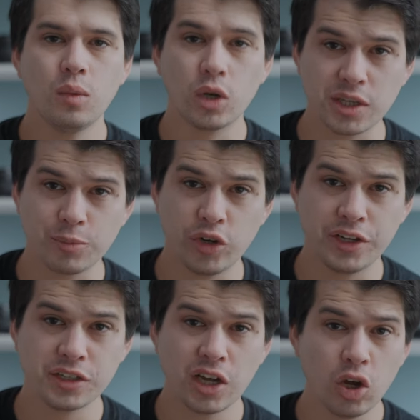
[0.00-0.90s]
What's up,
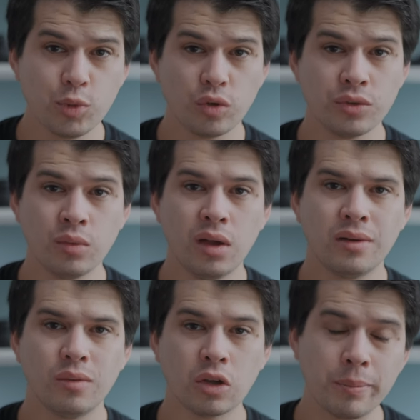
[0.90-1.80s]
creators? I hope you're doing
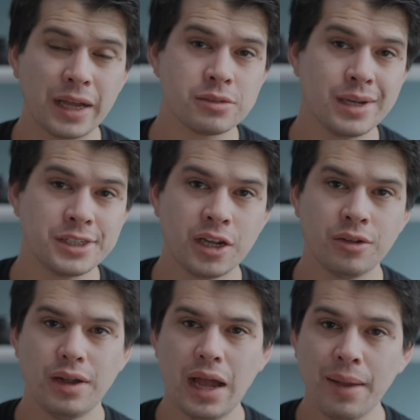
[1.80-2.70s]
well. Welcome back to my
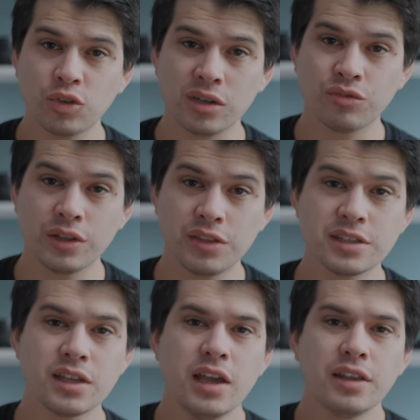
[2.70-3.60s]
channel. I'm Tony Fuentes.